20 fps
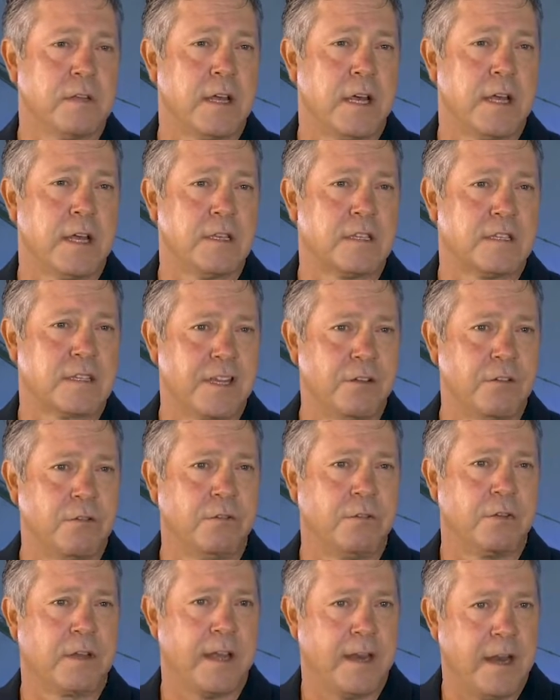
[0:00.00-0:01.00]
uh,
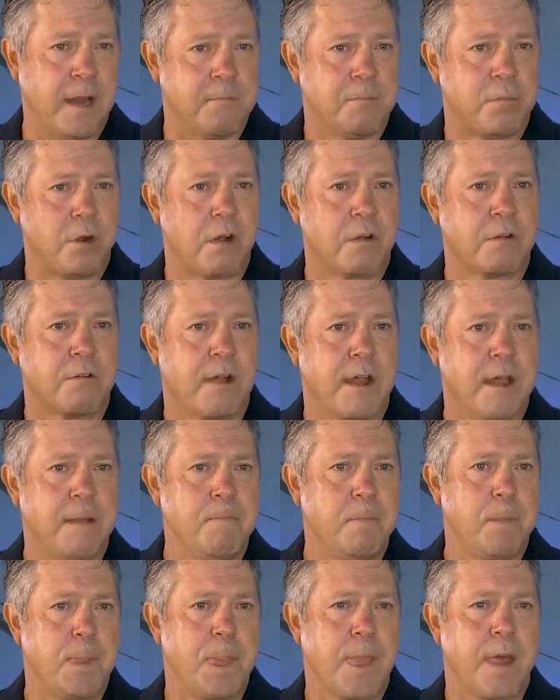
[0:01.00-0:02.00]
Skills Cadet
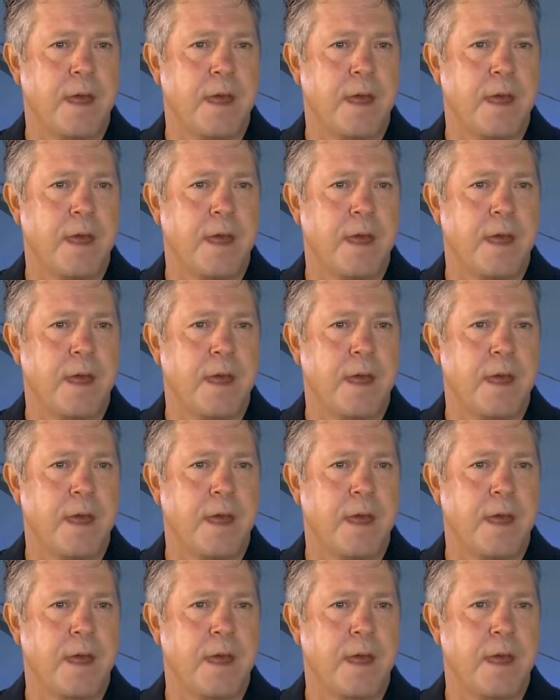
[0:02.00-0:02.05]
Program,